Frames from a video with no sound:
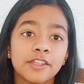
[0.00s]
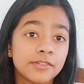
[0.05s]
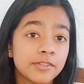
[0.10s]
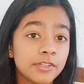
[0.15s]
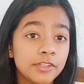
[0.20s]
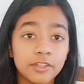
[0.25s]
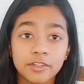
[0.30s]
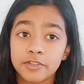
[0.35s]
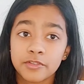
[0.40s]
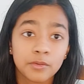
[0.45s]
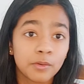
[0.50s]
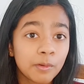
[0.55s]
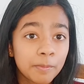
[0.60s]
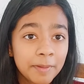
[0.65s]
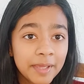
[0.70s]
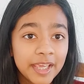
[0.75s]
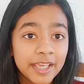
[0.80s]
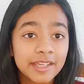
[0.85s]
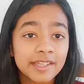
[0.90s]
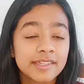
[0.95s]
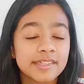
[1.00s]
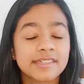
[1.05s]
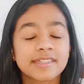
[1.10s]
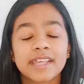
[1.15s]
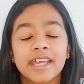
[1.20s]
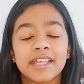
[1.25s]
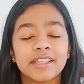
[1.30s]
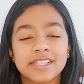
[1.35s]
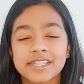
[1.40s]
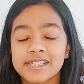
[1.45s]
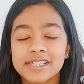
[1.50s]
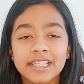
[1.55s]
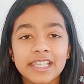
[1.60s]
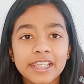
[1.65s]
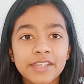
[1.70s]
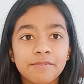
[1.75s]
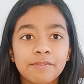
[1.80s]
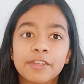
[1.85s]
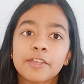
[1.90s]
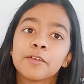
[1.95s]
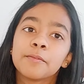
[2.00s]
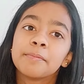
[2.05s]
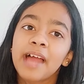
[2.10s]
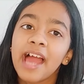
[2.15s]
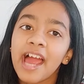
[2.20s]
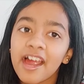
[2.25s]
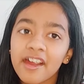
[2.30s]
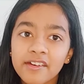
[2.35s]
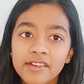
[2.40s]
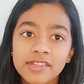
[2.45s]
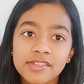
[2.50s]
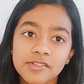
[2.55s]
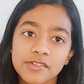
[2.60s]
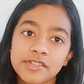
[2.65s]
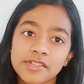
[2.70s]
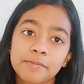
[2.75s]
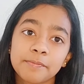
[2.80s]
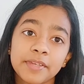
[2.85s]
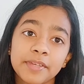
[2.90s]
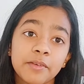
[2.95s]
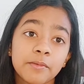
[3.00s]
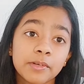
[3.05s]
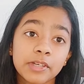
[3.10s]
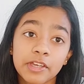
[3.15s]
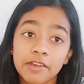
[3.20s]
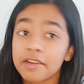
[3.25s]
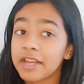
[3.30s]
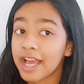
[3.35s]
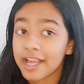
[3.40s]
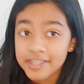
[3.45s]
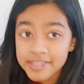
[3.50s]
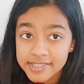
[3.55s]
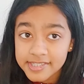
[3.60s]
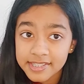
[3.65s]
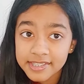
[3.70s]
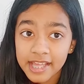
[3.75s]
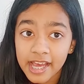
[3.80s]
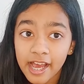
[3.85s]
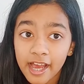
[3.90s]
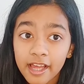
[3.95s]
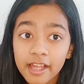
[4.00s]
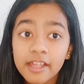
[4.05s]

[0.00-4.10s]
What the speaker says: your door pings, then just leave it. Your parents or somebody will go and answer that.